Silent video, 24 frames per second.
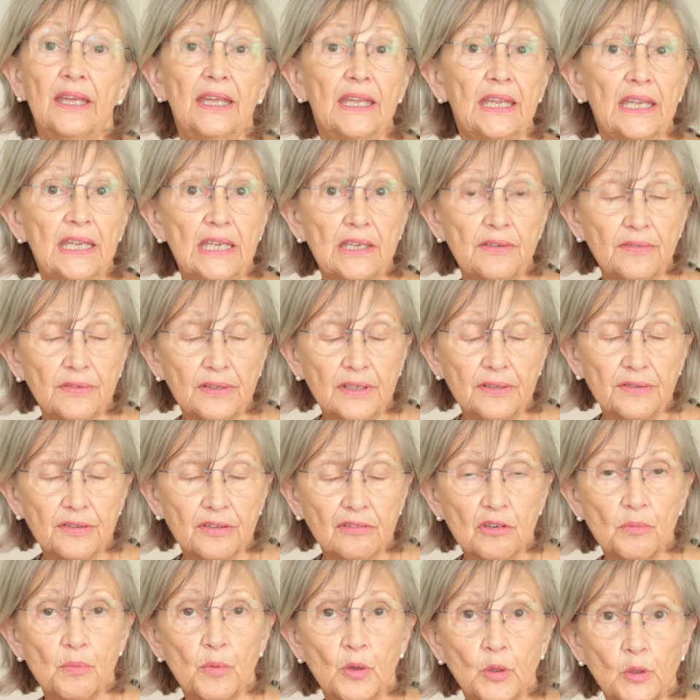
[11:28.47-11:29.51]
even if there
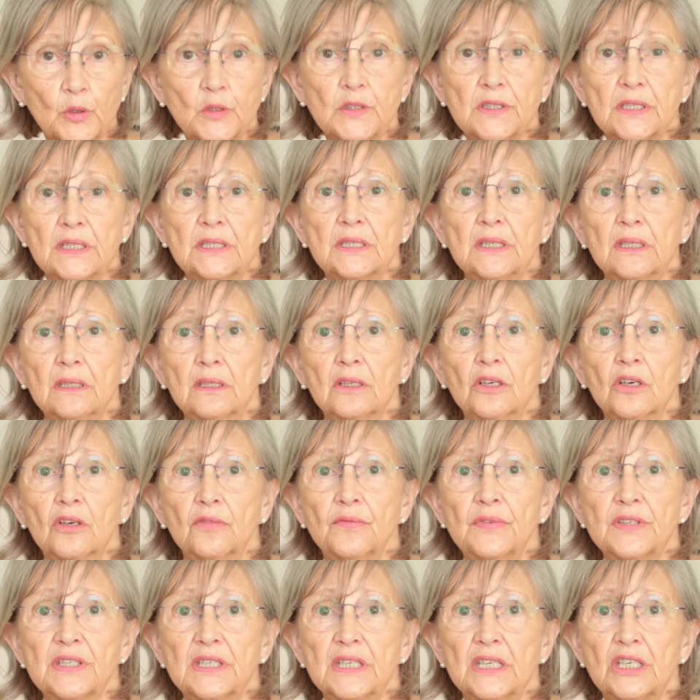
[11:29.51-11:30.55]
are pauses in the
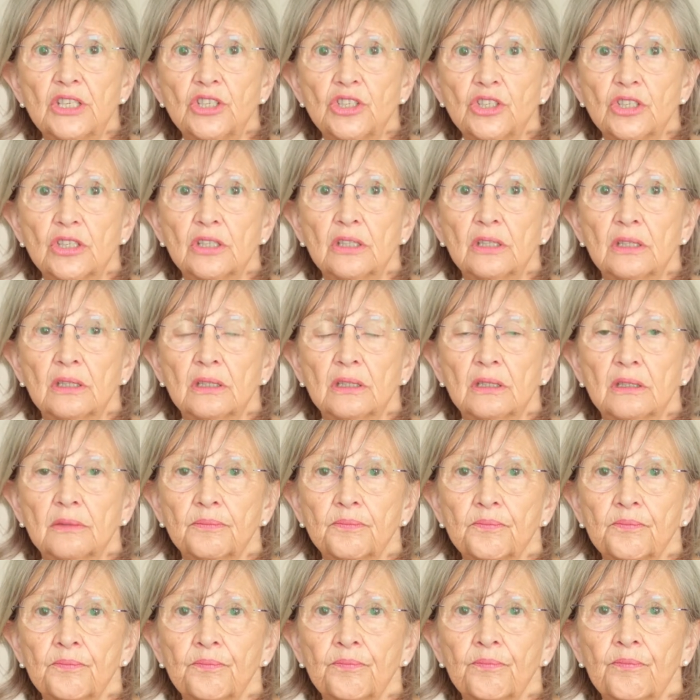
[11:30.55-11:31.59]
conversation.
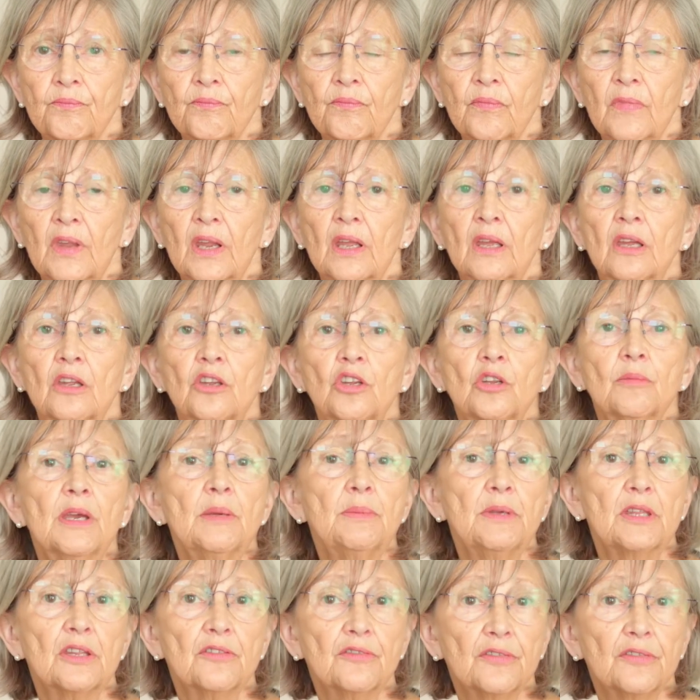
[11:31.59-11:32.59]
You may be the